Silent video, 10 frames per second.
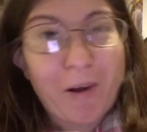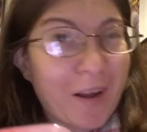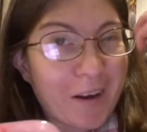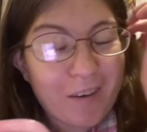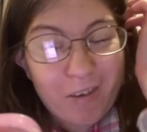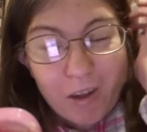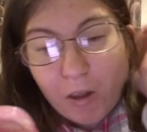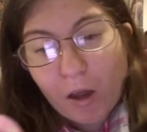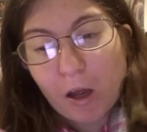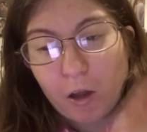I like to see
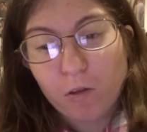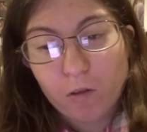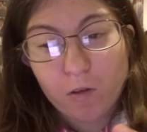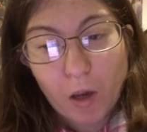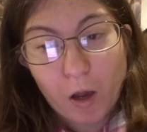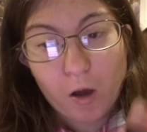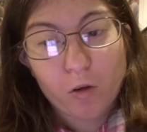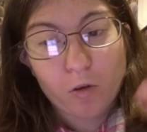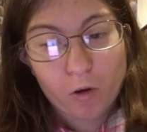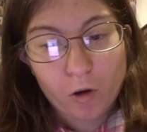that
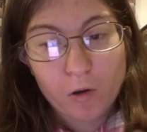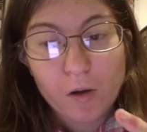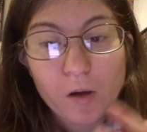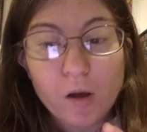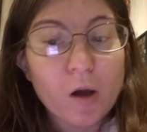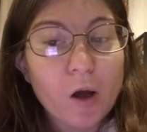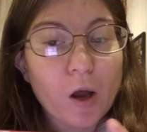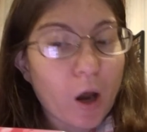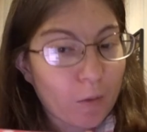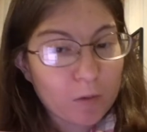calendar,
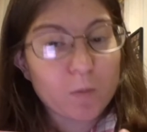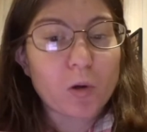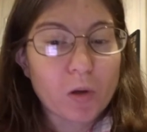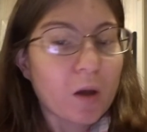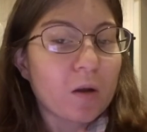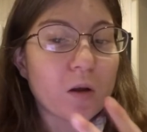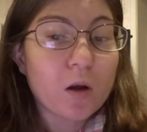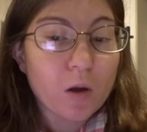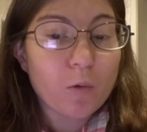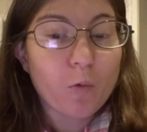how much percent
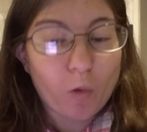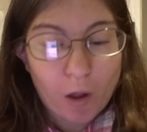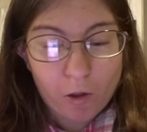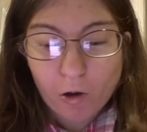weather.